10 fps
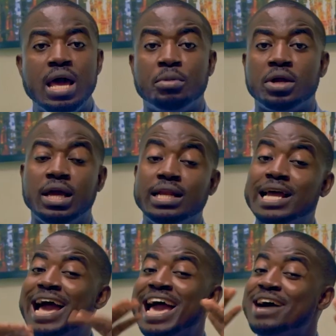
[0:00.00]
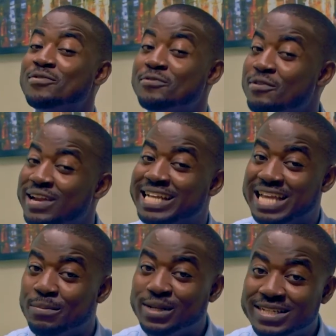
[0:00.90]
But again, I have a favorite
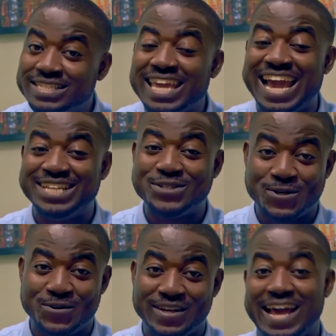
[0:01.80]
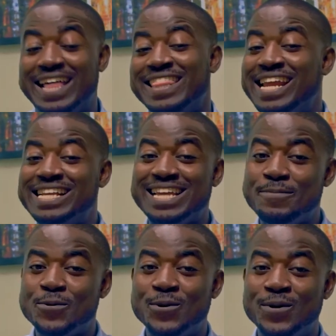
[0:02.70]
example in this category, and that
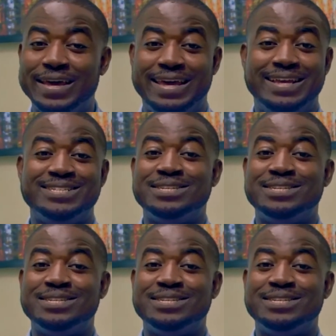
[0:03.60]
example is